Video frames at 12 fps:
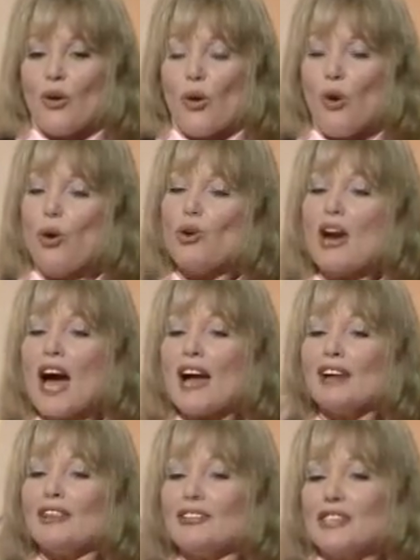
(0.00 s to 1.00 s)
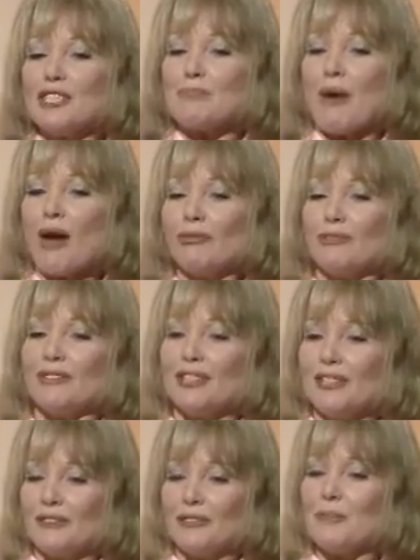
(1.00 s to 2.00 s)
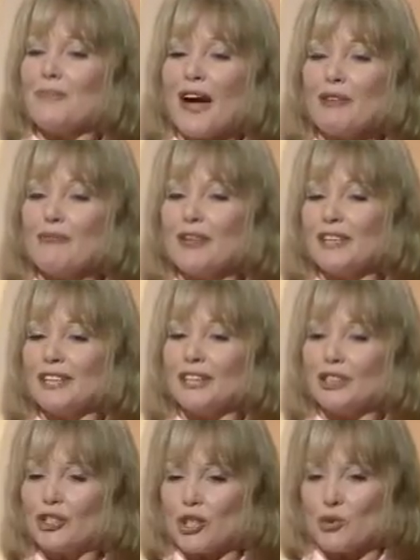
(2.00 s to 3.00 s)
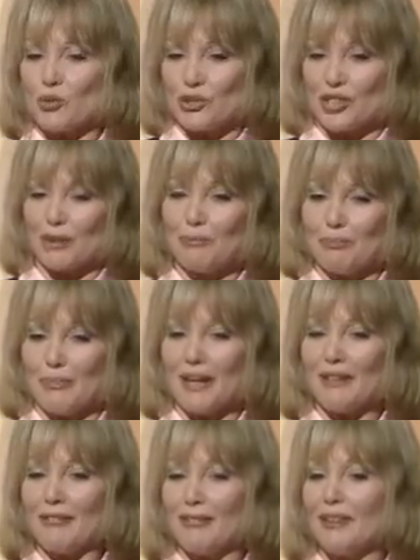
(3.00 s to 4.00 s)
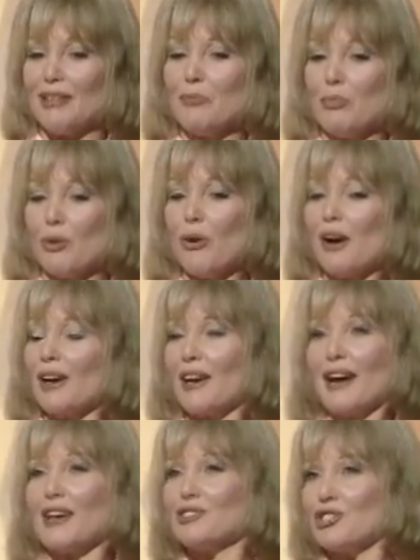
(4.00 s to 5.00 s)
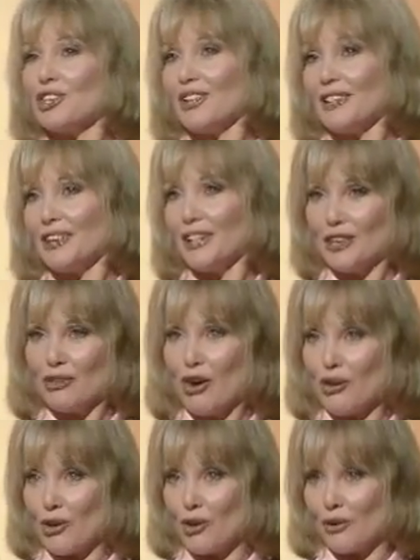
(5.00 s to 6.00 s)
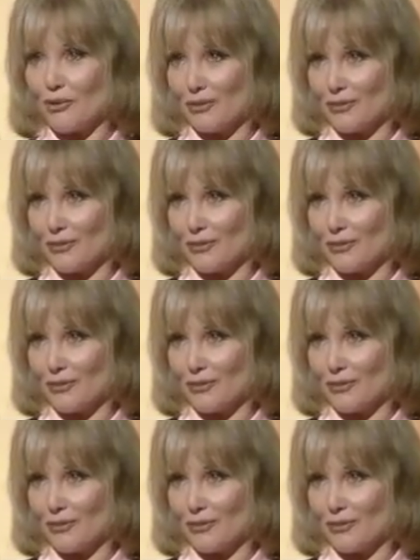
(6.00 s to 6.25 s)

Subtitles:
Or I'll dismount thee from thy radiant coach and make thee a poor kutchi here on earth.